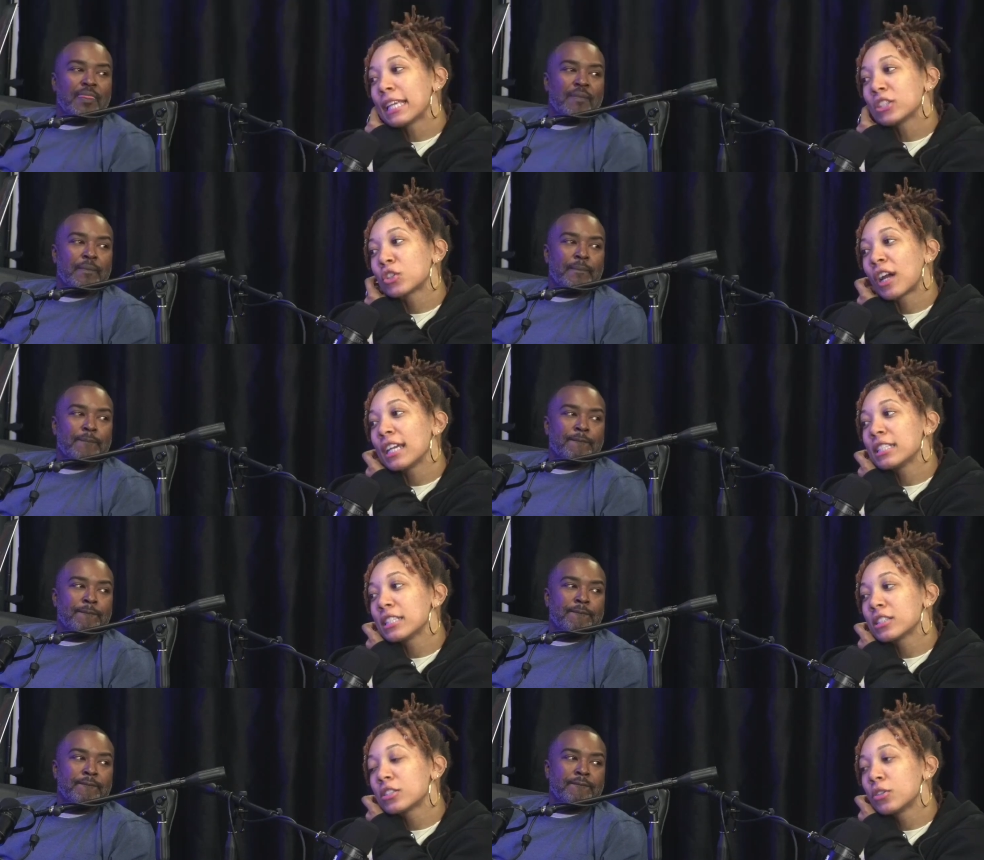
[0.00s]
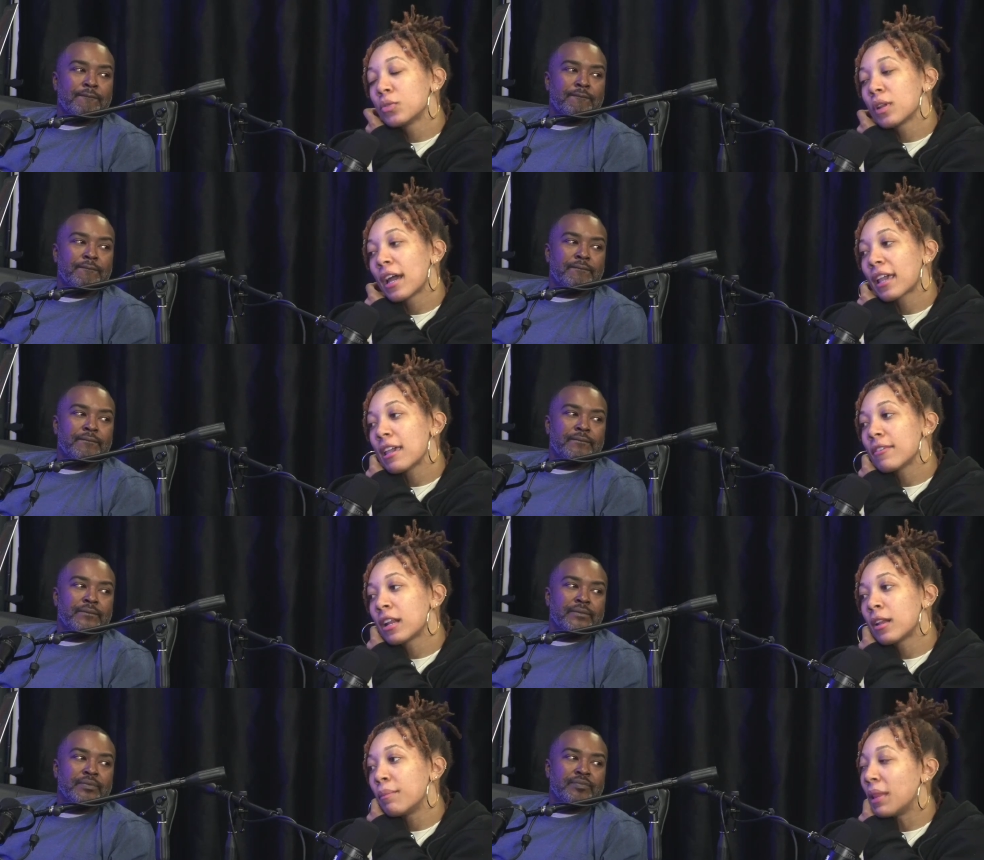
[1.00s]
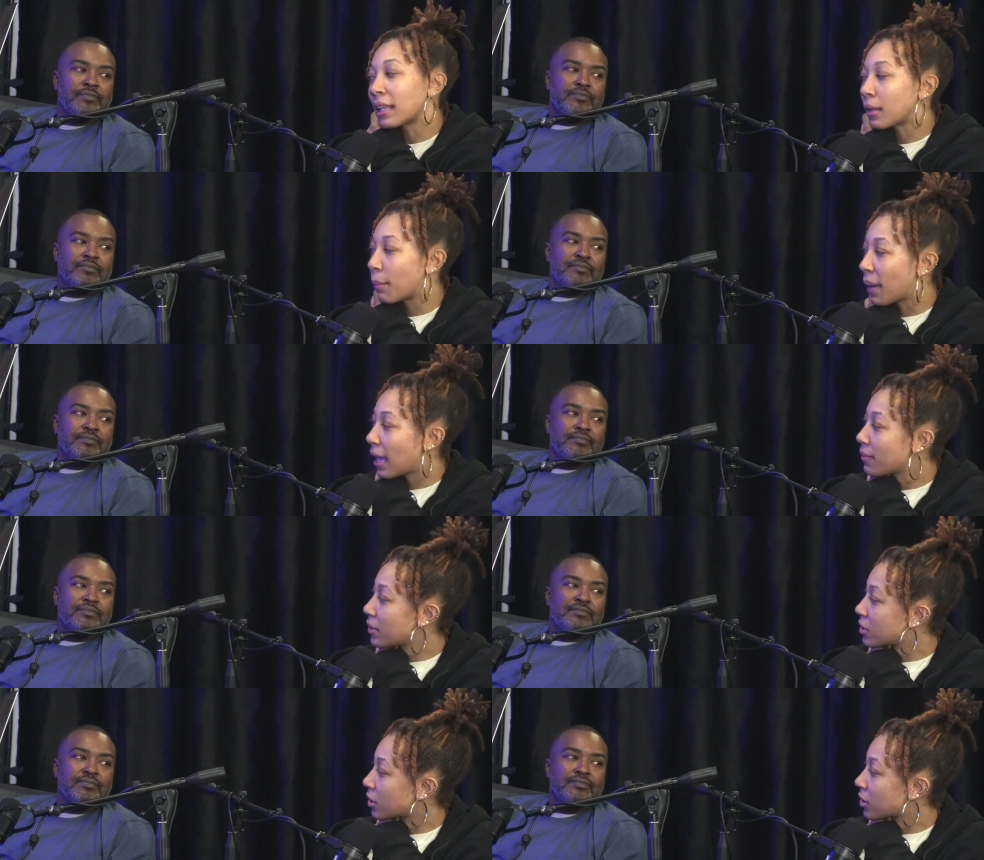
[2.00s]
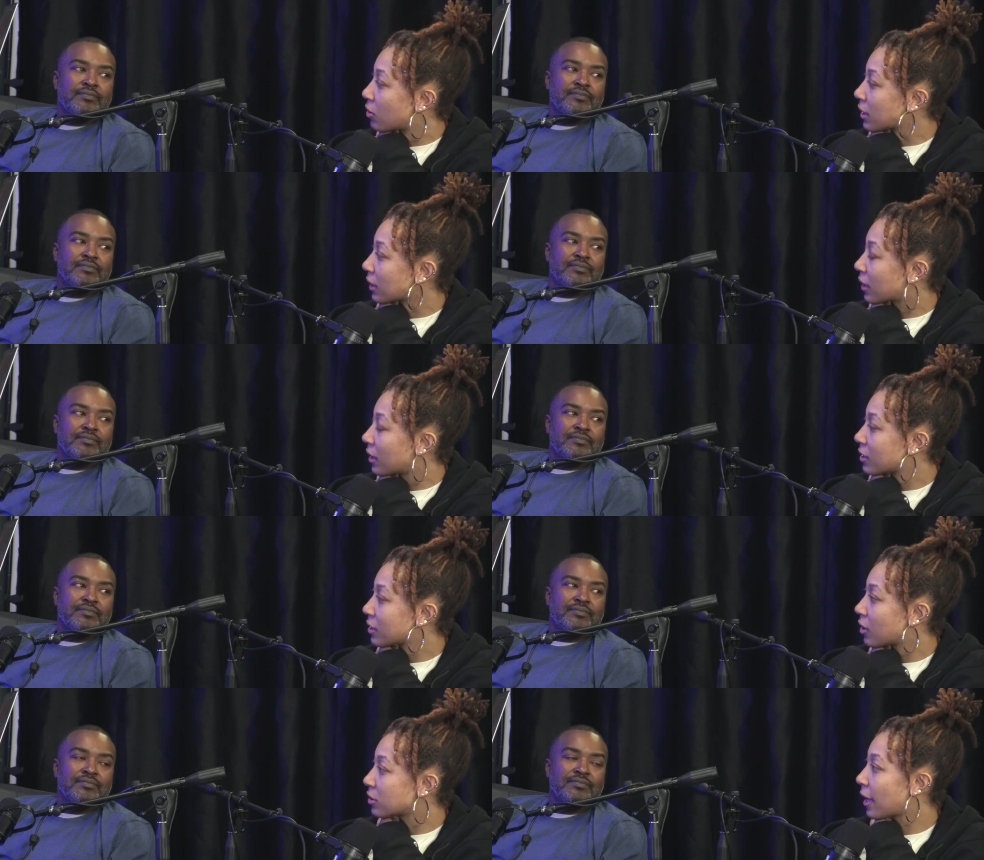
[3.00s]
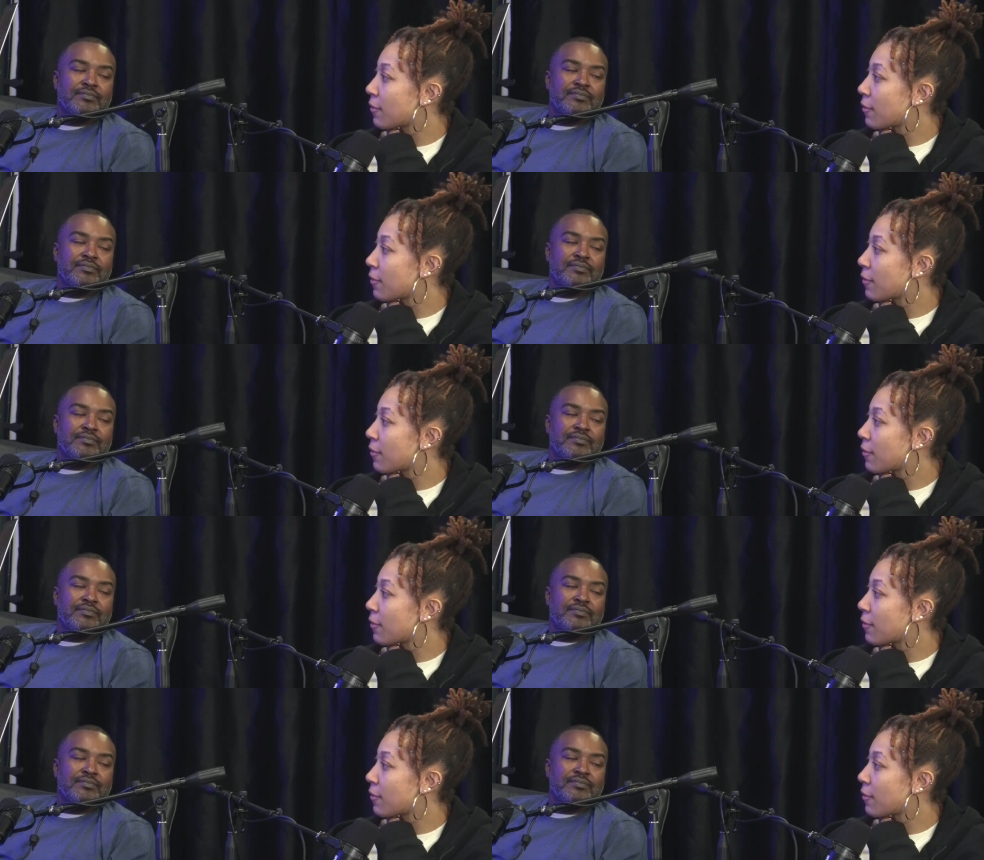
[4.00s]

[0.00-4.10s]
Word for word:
Speaker 1: crazy is too like even in the like the baby shows like the kids shows they mm-hmm.